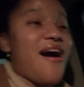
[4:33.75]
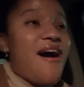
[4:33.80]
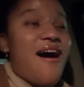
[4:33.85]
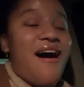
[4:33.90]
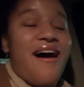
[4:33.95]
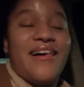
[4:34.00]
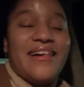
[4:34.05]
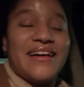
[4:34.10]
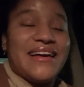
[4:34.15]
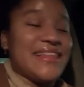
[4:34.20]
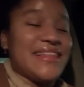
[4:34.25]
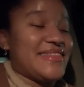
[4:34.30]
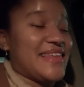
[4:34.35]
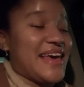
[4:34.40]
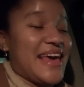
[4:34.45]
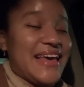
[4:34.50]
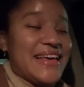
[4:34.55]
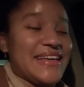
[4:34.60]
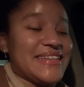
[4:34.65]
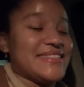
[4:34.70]
all good
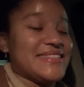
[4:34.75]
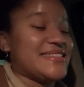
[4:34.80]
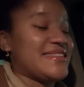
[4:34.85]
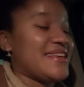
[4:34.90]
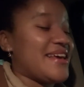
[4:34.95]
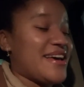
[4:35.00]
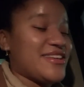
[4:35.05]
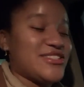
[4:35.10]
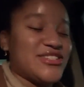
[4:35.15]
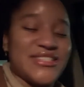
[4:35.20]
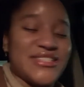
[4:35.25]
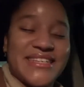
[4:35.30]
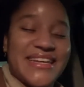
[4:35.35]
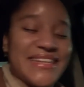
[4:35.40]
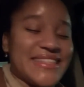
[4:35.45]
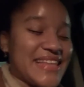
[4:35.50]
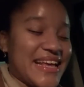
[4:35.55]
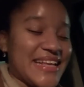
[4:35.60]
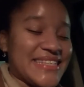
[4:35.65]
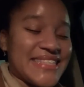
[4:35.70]
things, just
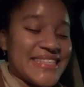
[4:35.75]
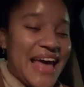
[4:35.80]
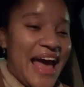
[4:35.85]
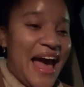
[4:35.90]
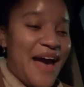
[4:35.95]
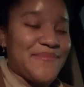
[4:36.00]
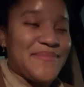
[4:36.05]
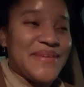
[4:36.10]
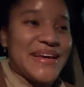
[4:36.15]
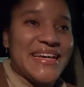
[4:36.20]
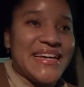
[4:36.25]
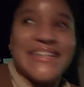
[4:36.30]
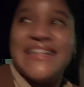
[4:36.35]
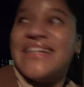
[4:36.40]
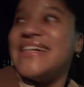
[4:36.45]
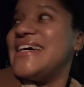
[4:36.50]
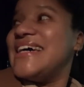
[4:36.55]
good things to happen,